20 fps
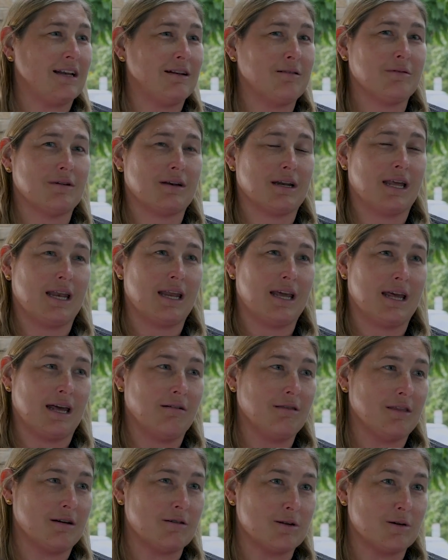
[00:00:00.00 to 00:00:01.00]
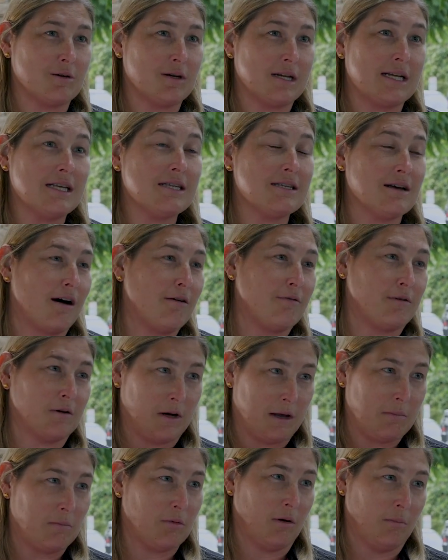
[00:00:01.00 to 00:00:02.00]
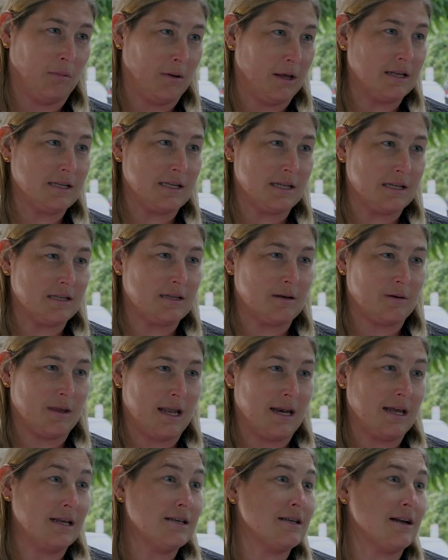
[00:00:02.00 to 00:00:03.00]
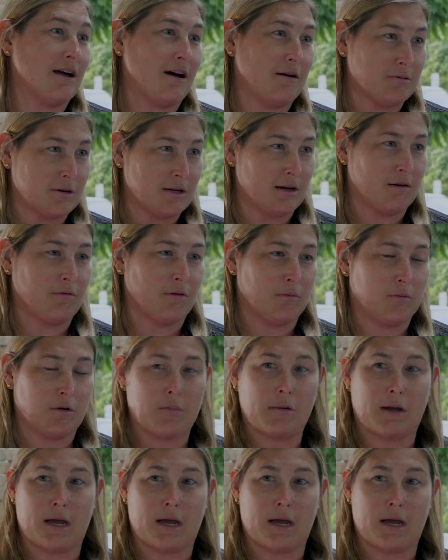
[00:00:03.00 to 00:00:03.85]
and getting out there so it is offered at more places. So that is an option for more